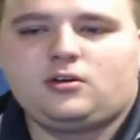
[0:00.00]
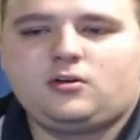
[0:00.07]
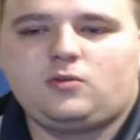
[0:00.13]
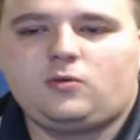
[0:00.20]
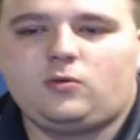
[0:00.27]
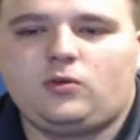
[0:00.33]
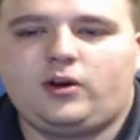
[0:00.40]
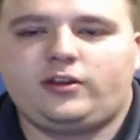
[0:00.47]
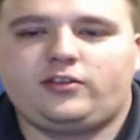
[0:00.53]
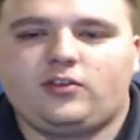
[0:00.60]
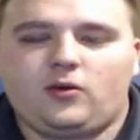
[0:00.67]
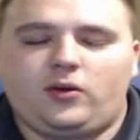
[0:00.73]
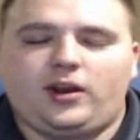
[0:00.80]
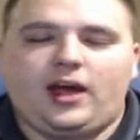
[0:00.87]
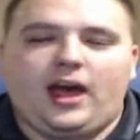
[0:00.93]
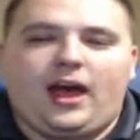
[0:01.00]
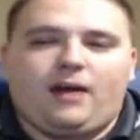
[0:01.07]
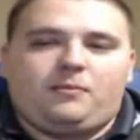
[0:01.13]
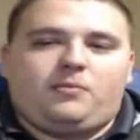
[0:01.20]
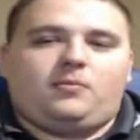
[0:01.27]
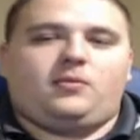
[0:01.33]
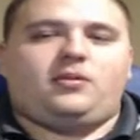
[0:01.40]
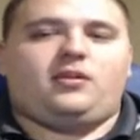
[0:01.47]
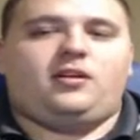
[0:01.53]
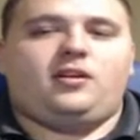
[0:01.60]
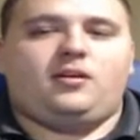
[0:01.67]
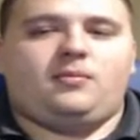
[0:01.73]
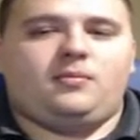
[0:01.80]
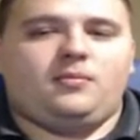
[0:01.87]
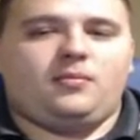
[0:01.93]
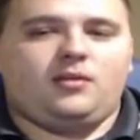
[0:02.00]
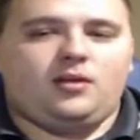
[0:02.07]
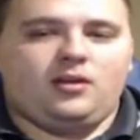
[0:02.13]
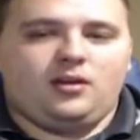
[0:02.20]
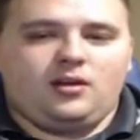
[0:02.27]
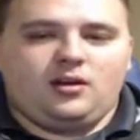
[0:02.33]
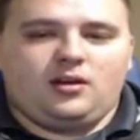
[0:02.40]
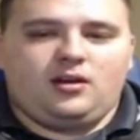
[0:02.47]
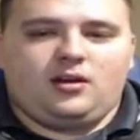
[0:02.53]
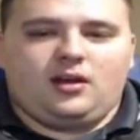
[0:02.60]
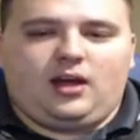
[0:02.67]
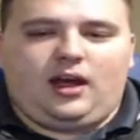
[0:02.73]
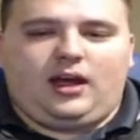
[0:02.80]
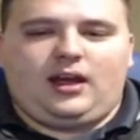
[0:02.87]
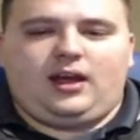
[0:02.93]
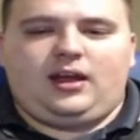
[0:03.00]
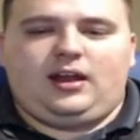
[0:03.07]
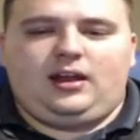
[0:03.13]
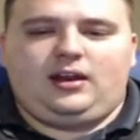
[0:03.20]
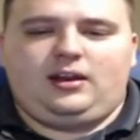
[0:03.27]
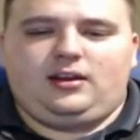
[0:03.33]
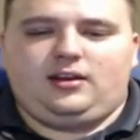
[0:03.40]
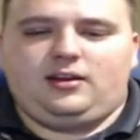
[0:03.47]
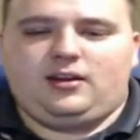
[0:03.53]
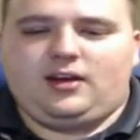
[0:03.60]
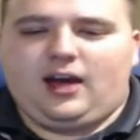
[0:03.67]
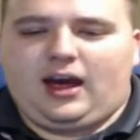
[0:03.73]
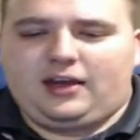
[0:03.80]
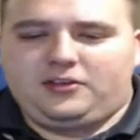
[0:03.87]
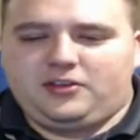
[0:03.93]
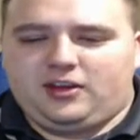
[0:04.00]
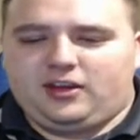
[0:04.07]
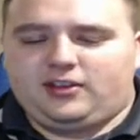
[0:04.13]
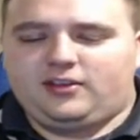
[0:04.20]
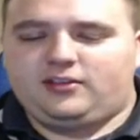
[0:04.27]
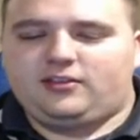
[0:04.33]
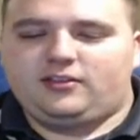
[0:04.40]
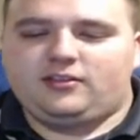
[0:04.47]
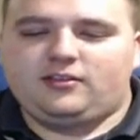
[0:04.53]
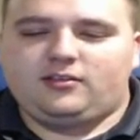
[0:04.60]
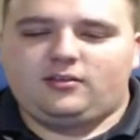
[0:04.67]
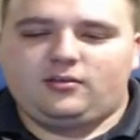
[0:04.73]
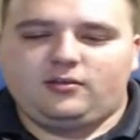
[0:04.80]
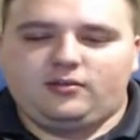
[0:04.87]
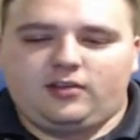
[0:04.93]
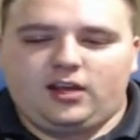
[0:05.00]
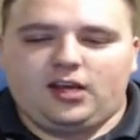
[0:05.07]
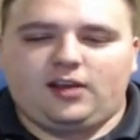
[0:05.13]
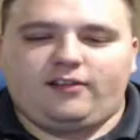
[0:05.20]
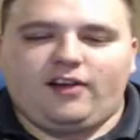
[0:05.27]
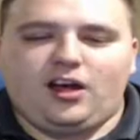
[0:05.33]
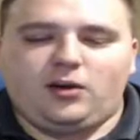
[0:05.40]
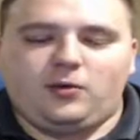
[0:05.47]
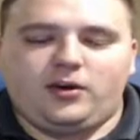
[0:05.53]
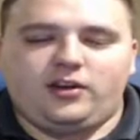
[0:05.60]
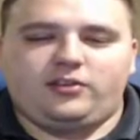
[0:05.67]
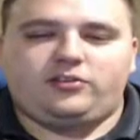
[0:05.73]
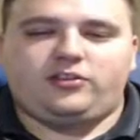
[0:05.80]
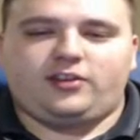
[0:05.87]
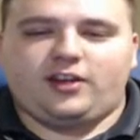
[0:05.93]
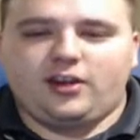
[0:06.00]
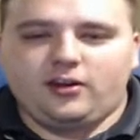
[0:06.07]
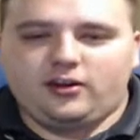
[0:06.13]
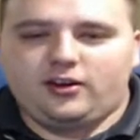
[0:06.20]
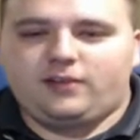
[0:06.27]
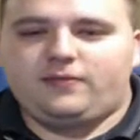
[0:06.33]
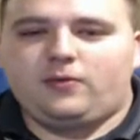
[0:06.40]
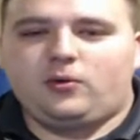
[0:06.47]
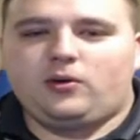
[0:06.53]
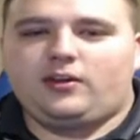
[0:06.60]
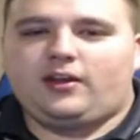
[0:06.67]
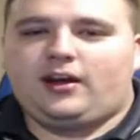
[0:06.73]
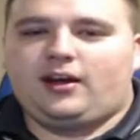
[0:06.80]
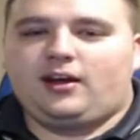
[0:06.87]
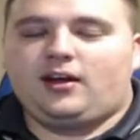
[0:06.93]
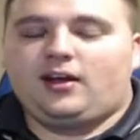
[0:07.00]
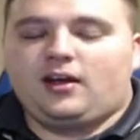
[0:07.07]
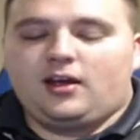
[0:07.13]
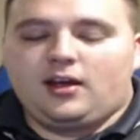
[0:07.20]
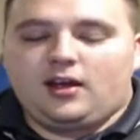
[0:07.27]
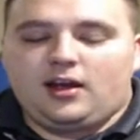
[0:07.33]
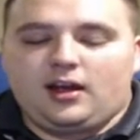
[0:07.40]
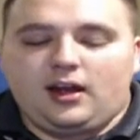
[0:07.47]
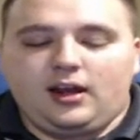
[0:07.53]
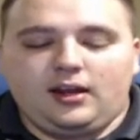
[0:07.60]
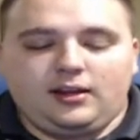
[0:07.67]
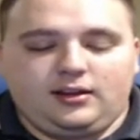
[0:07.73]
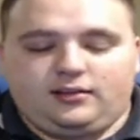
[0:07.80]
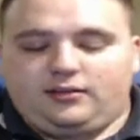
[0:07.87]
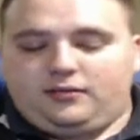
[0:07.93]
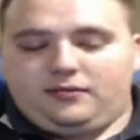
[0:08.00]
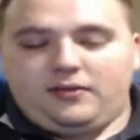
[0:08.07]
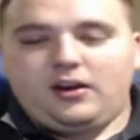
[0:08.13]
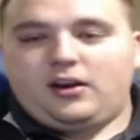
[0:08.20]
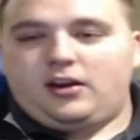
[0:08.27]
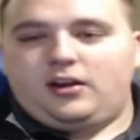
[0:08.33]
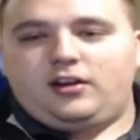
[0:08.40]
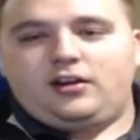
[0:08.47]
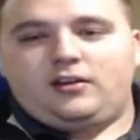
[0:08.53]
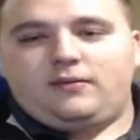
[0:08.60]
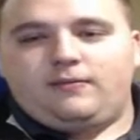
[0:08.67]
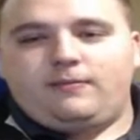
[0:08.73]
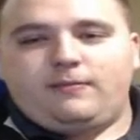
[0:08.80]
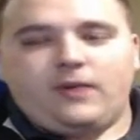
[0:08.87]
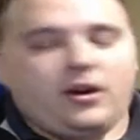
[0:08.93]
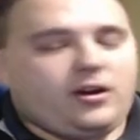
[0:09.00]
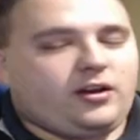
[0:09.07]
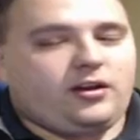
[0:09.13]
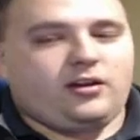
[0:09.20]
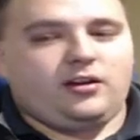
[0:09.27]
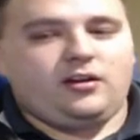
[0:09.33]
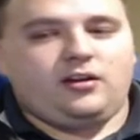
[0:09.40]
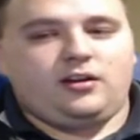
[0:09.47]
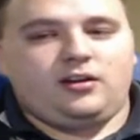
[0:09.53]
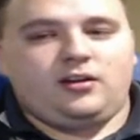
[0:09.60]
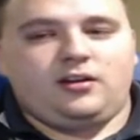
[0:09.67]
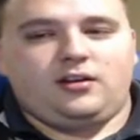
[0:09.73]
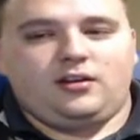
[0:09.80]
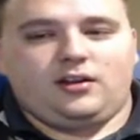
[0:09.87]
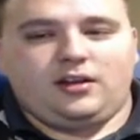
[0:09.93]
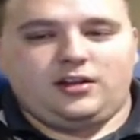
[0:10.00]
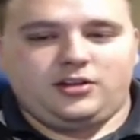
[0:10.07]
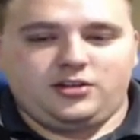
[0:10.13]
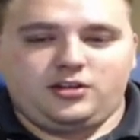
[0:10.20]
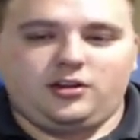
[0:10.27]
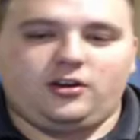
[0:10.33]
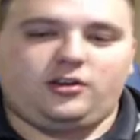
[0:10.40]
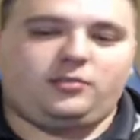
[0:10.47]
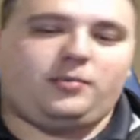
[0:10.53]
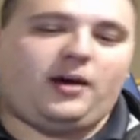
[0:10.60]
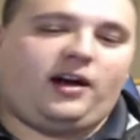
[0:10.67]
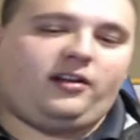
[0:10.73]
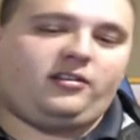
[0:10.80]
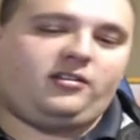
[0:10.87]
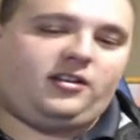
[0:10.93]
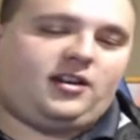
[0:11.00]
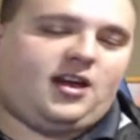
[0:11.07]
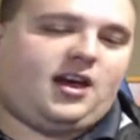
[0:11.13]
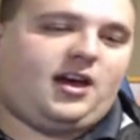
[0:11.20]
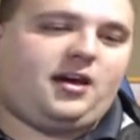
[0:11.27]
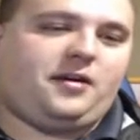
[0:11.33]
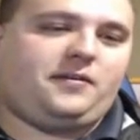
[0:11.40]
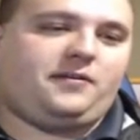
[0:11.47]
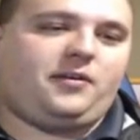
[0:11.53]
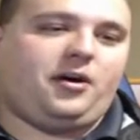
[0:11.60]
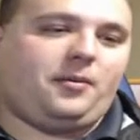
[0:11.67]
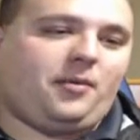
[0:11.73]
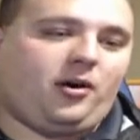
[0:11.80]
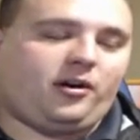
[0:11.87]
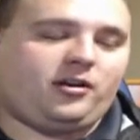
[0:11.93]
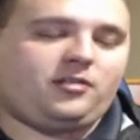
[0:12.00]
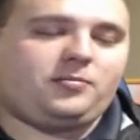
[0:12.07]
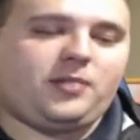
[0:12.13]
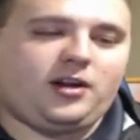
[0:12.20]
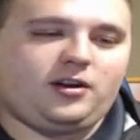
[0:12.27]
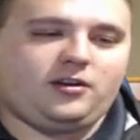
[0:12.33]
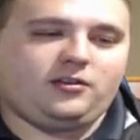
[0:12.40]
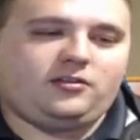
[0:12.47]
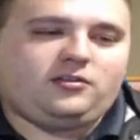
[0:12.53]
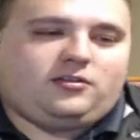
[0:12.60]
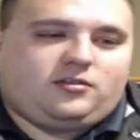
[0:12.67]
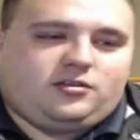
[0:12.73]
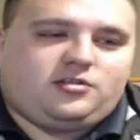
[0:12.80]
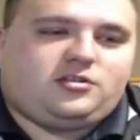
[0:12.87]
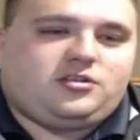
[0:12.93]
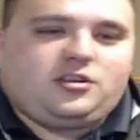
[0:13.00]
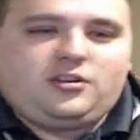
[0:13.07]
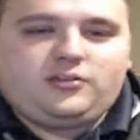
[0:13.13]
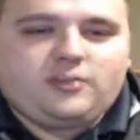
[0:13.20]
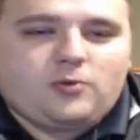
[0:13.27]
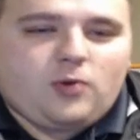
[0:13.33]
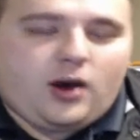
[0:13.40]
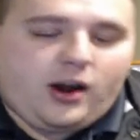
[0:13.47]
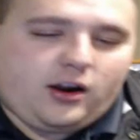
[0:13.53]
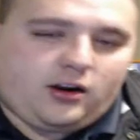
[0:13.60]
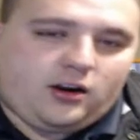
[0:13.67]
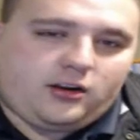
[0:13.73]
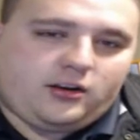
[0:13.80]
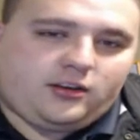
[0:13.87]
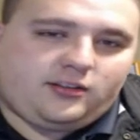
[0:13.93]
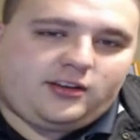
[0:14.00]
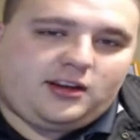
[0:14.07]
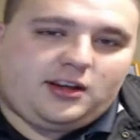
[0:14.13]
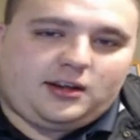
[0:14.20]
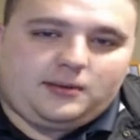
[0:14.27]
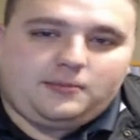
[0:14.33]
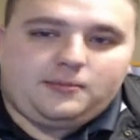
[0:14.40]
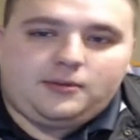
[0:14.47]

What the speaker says: what's going to happen with him, and I think this is in a lot of ways security for that, and it's a very, very good insurance policy to have a Marcus Peters just acquired on your team.